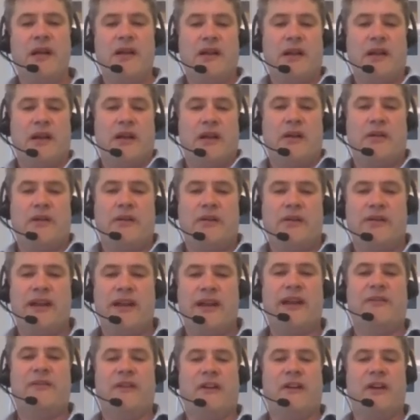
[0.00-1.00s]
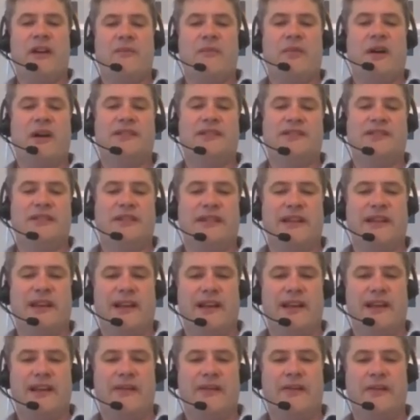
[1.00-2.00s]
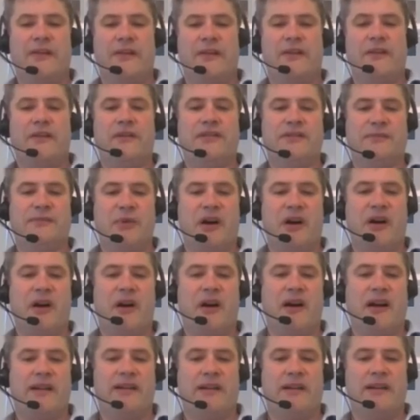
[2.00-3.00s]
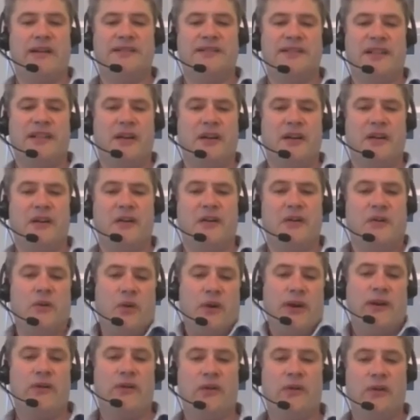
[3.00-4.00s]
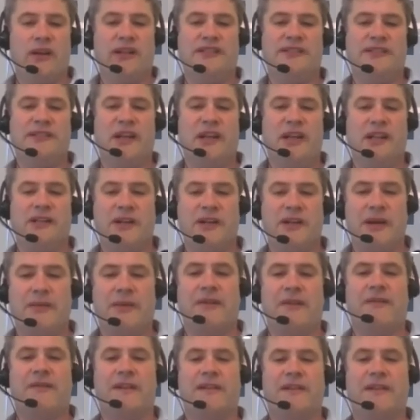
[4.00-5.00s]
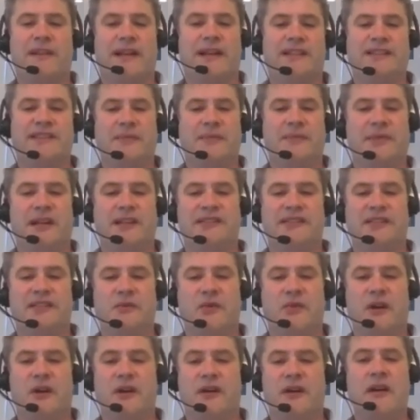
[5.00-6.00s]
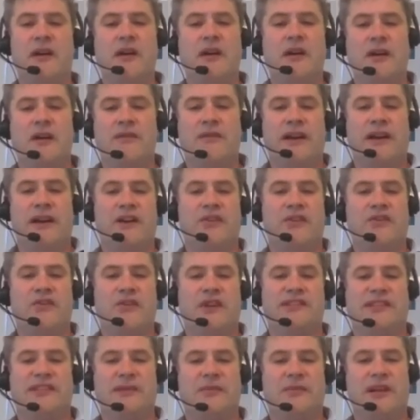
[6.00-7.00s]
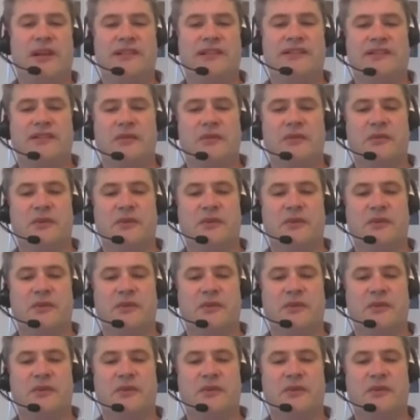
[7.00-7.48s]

You know they're very much sort of getting enthused behind it. So all in all, it's you know it's becoming a fantastic place to work, a very interesting place